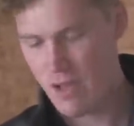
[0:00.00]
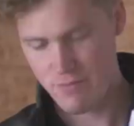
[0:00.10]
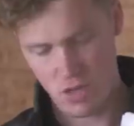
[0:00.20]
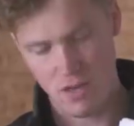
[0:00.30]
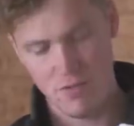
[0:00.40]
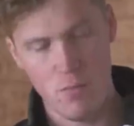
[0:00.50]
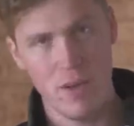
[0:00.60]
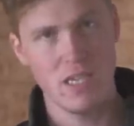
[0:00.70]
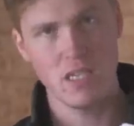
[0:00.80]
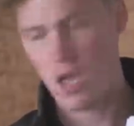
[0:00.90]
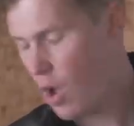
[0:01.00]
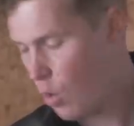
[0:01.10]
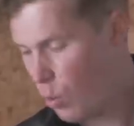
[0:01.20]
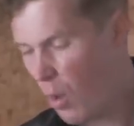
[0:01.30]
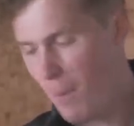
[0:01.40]
certainly for pigeons,
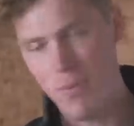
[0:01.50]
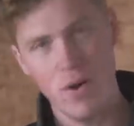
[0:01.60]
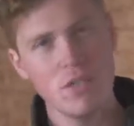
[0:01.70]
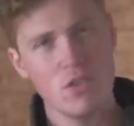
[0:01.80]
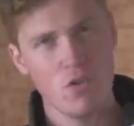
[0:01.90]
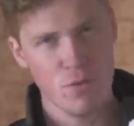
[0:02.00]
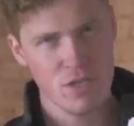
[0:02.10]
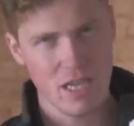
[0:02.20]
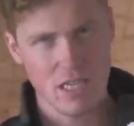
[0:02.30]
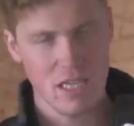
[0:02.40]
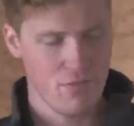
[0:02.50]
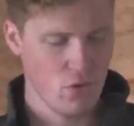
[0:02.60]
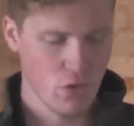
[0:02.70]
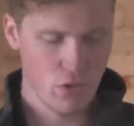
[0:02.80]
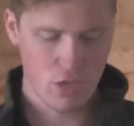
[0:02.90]
what birds you're protecting if
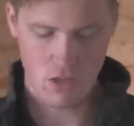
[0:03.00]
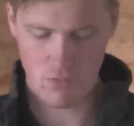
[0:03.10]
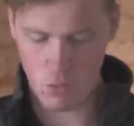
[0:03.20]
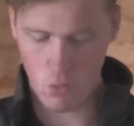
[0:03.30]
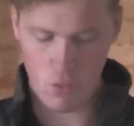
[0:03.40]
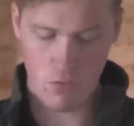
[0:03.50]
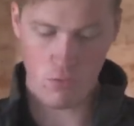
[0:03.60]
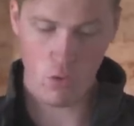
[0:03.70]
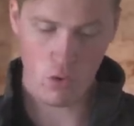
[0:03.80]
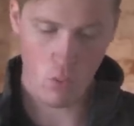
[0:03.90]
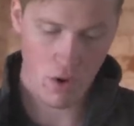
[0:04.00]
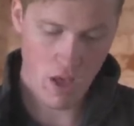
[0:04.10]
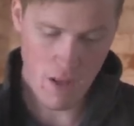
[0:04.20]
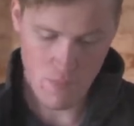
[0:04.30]
you're using the flora or fauna one,